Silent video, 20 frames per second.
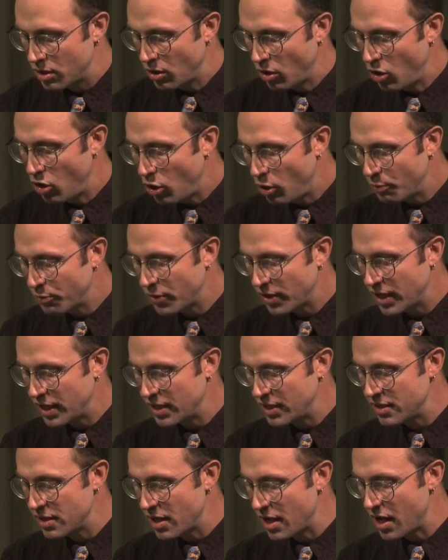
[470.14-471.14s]

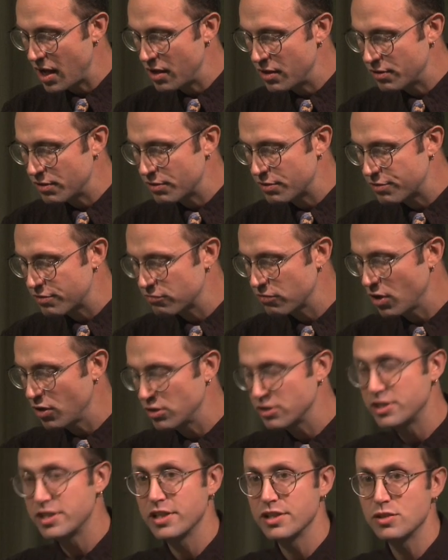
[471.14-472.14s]
Holmgren
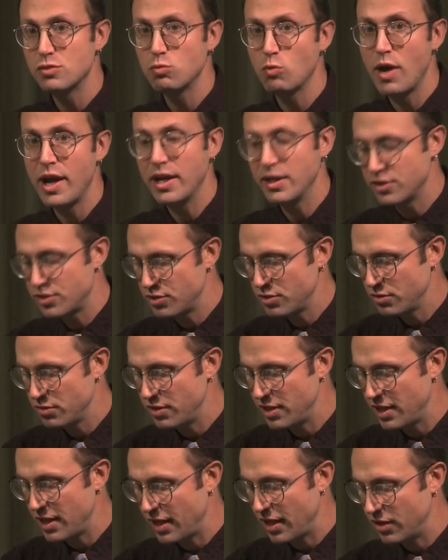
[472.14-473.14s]
throws his weight to
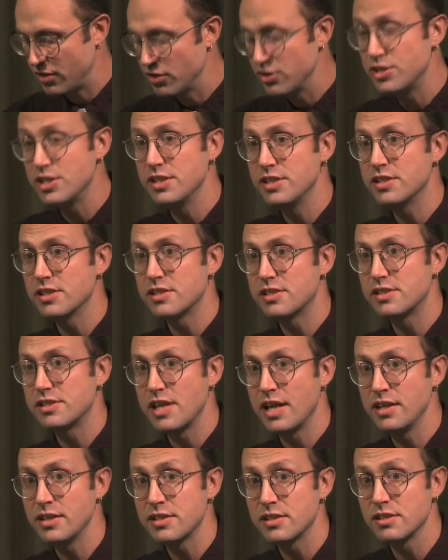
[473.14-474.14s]
the energy
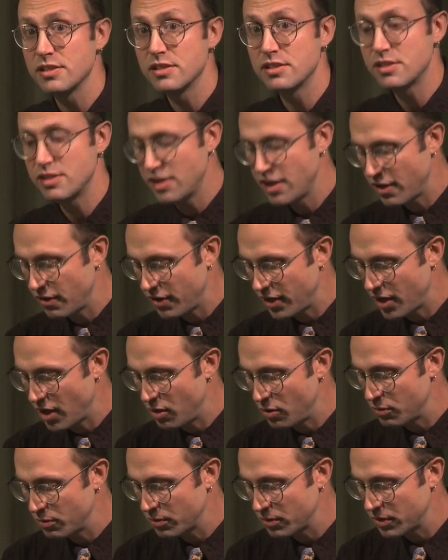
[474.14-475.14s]
descent
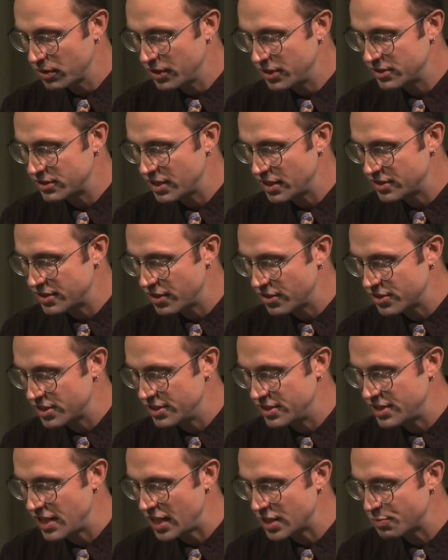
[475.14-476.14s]
scenario. He says there's a
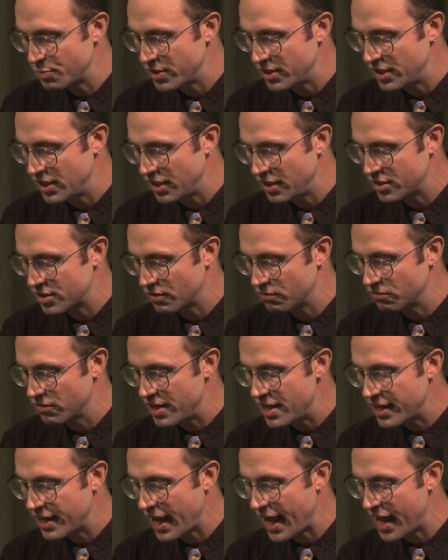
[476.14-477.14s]
desperate need to
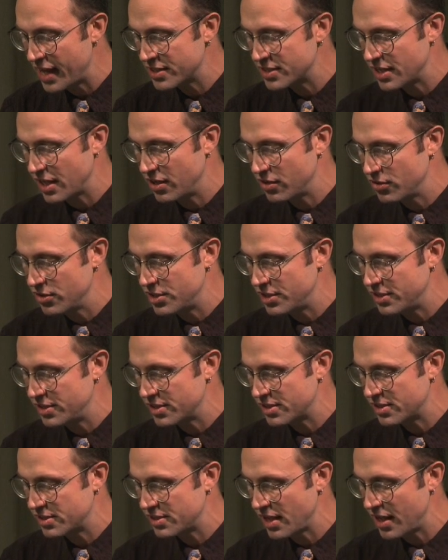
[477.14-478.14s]
recast energy
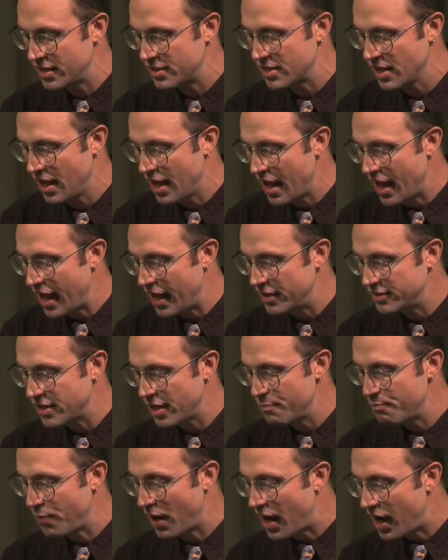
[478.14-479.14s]
descent as a
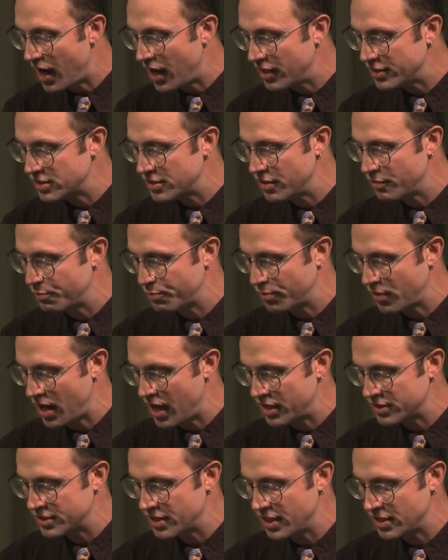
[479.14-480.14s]
positive
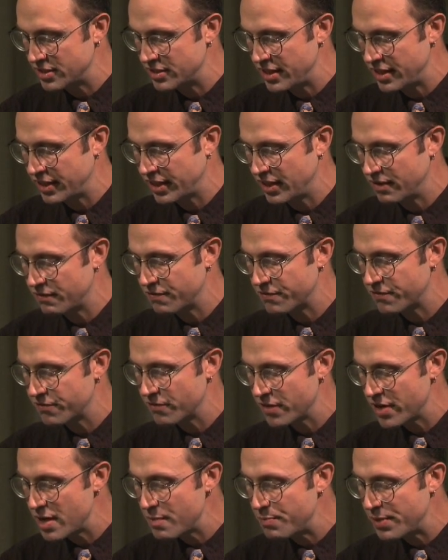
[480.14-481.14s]
process that can
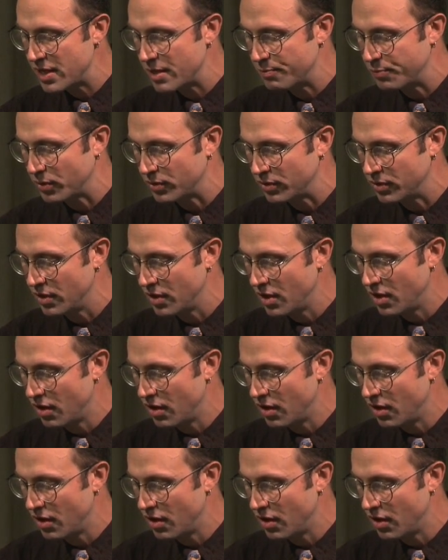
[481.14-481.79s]
free people